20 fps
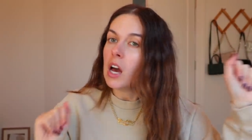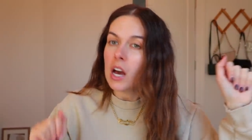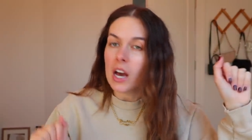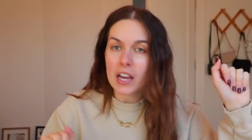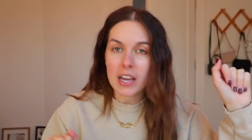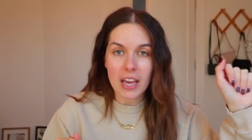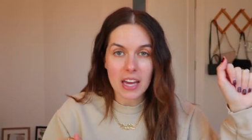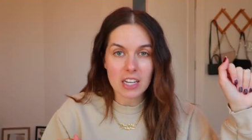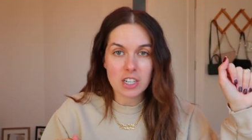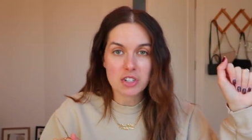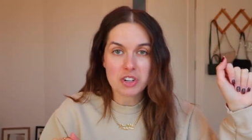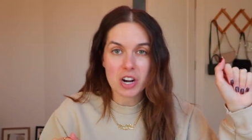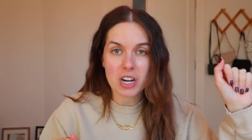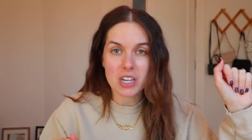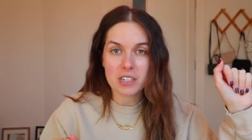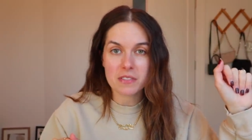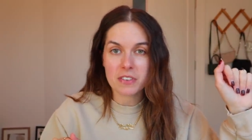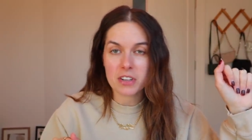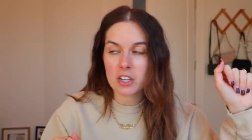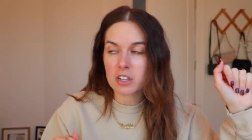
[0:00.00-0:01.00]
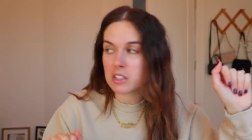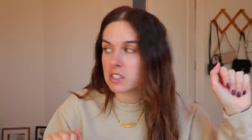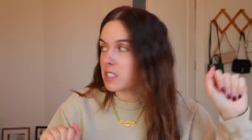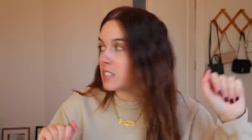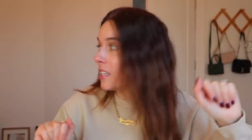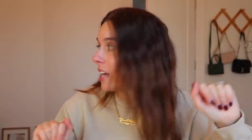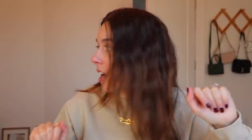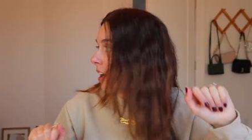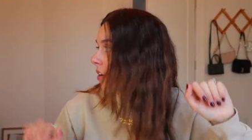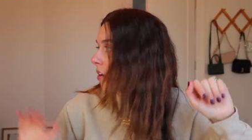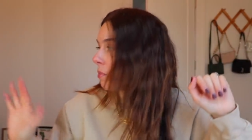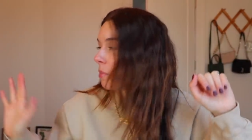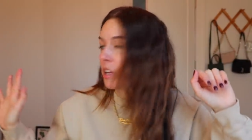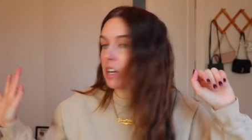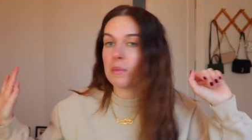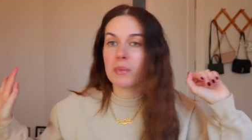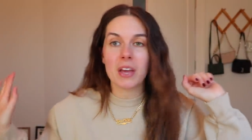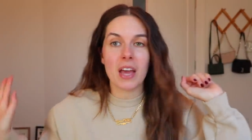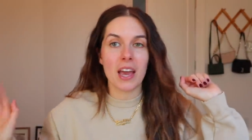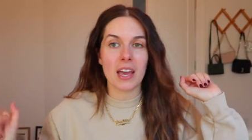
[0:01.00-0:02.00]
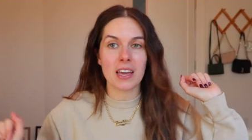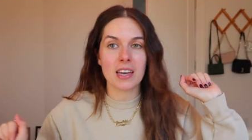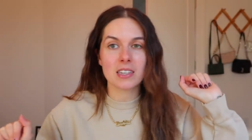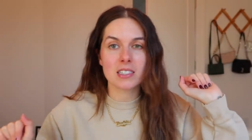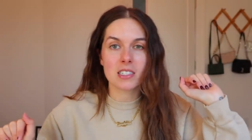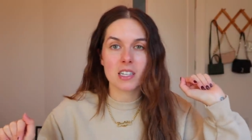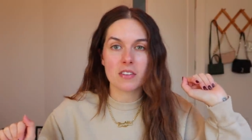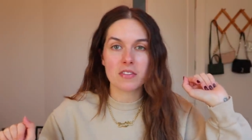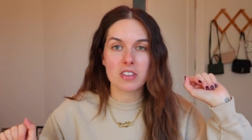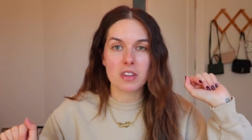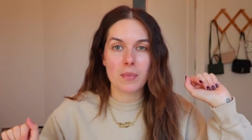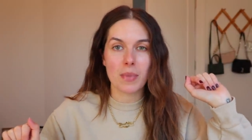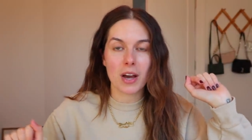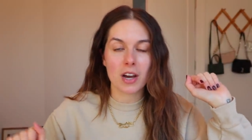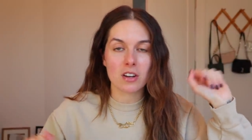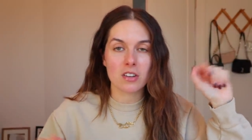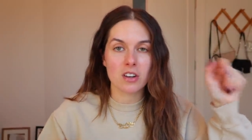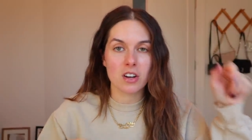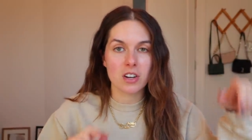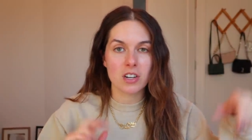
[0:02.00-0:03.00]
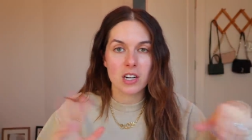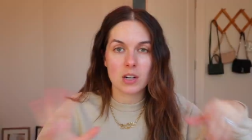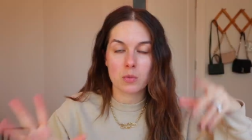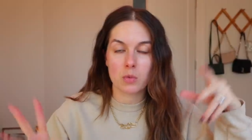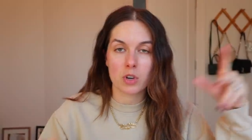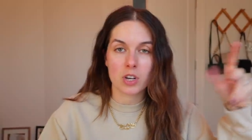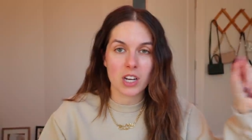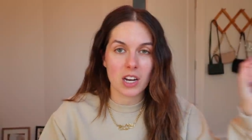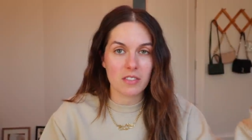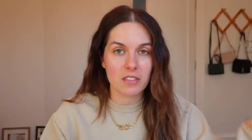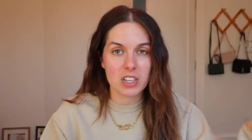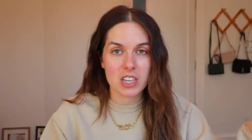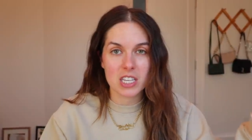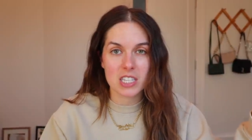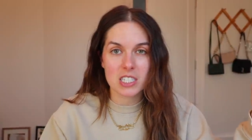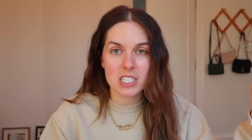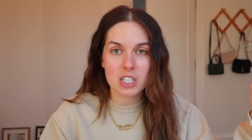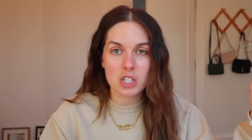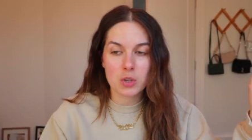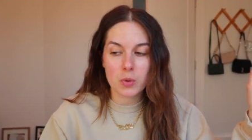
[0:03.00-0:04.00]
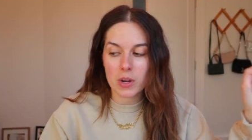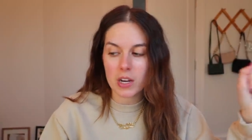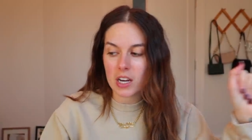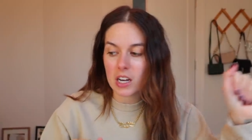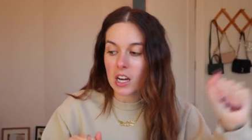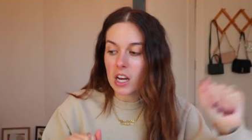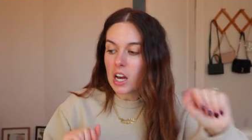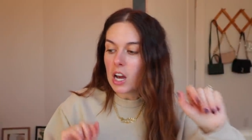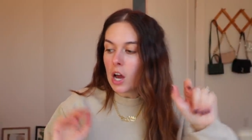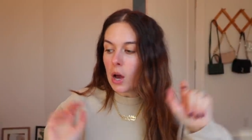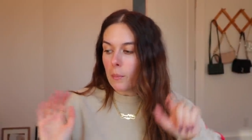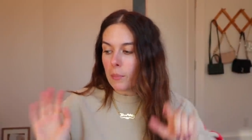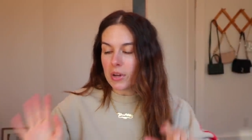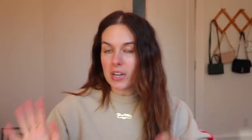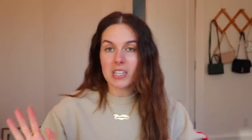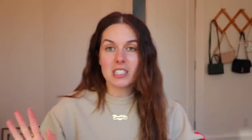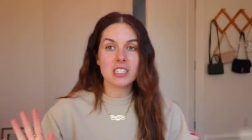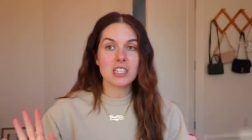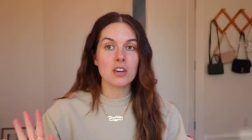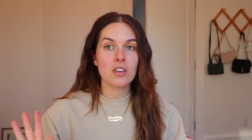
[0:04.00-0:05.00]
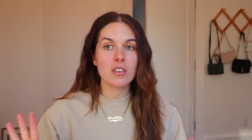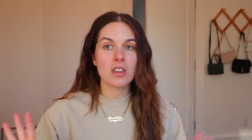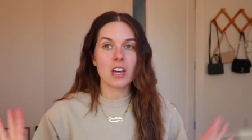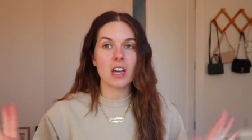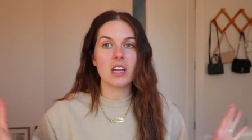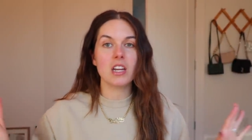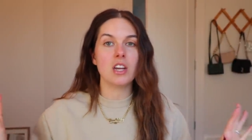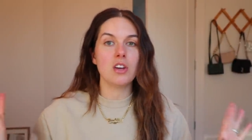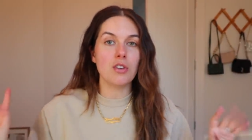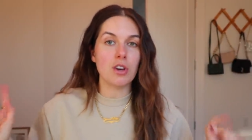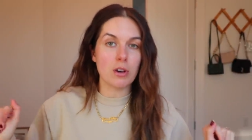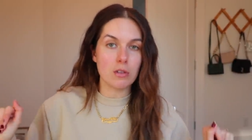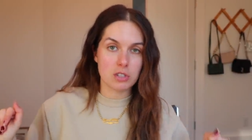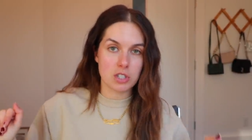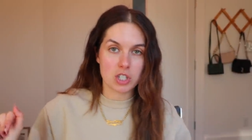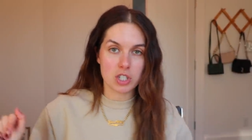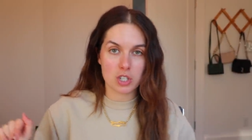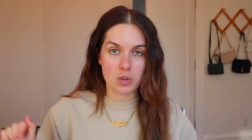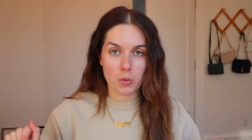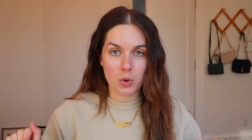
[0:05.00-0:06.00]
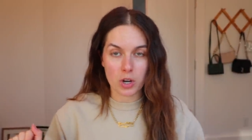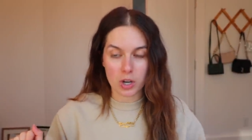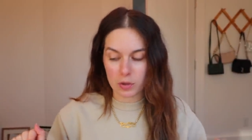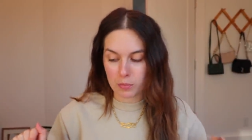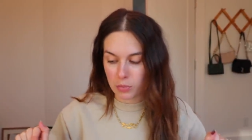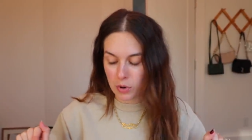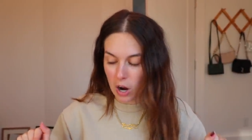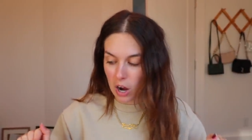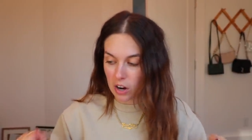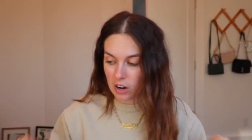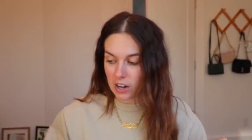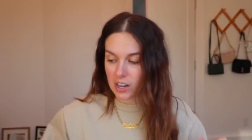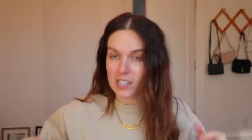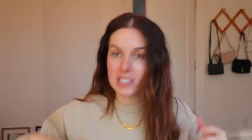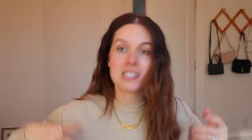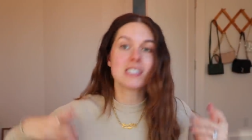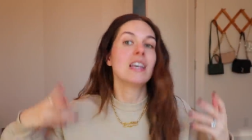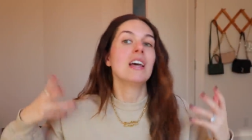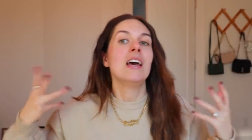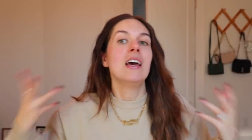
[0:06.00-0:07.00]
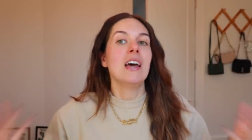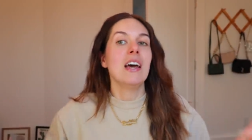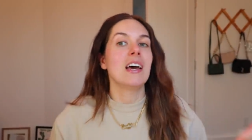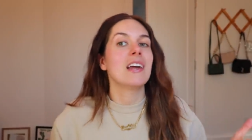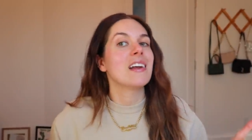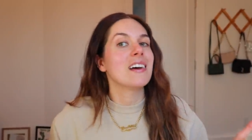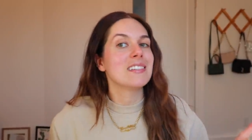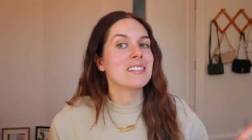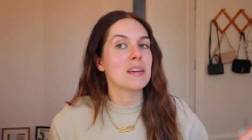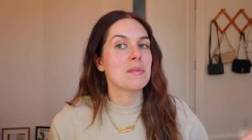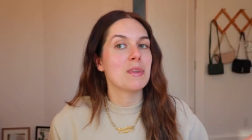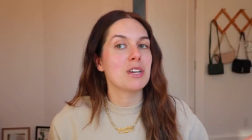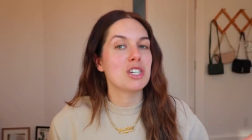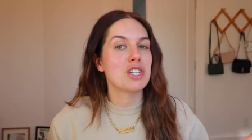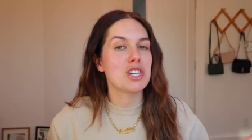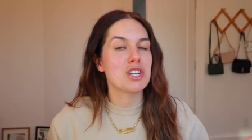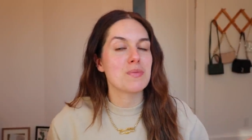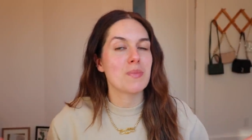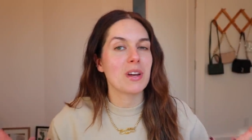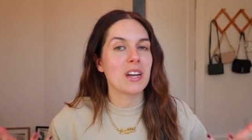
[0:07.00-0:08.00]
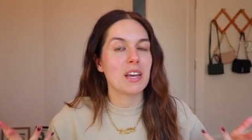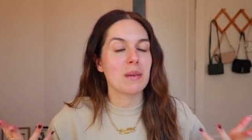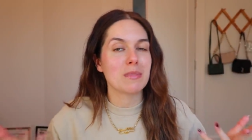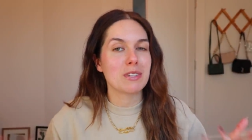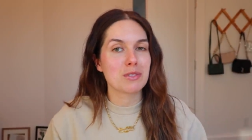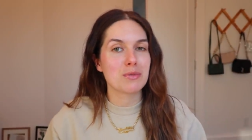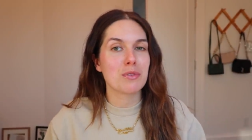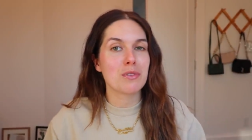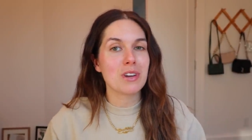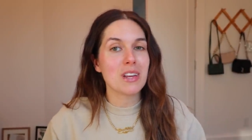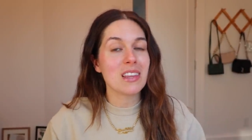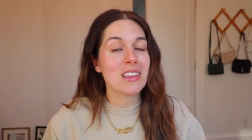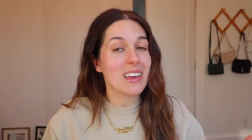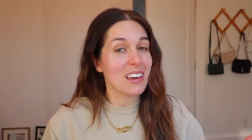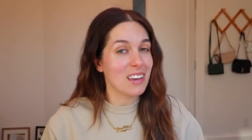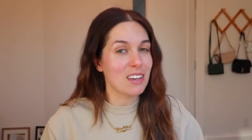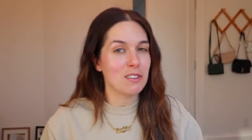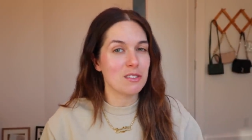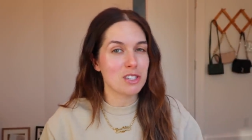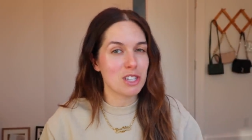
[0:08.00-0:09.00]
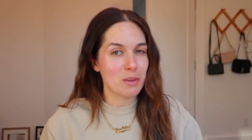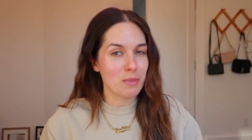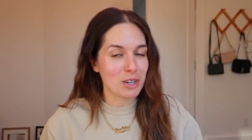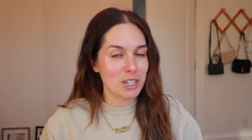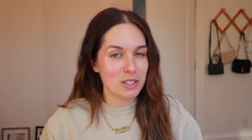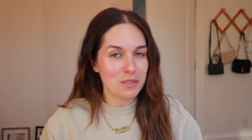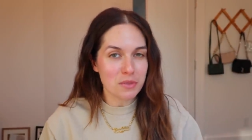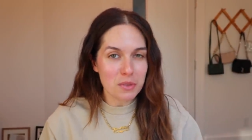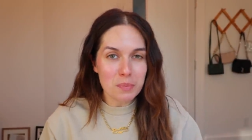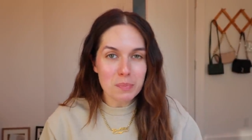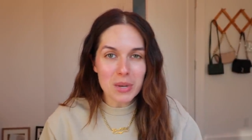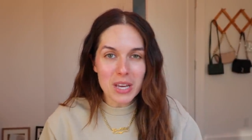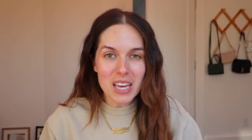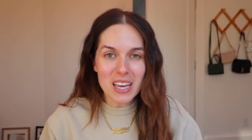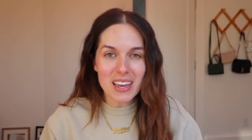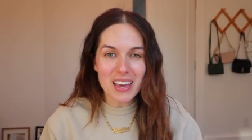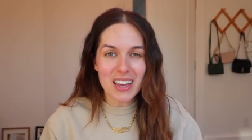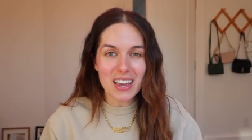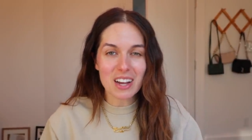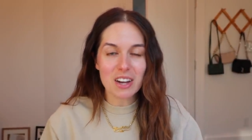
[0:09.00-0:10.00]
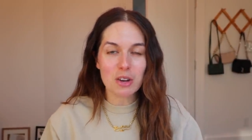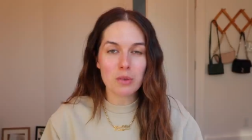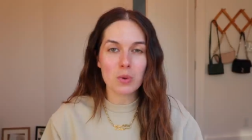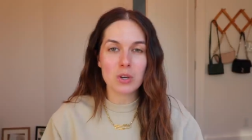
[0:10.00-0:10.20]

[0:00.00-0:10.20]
Again, trying to figure this out. I'm gonna be hanging stuff in the background and we'll get everything situated. But until then, you know, it's just a work in progress. And as I mentioned, my name is Rudy. Thank you so much for being here.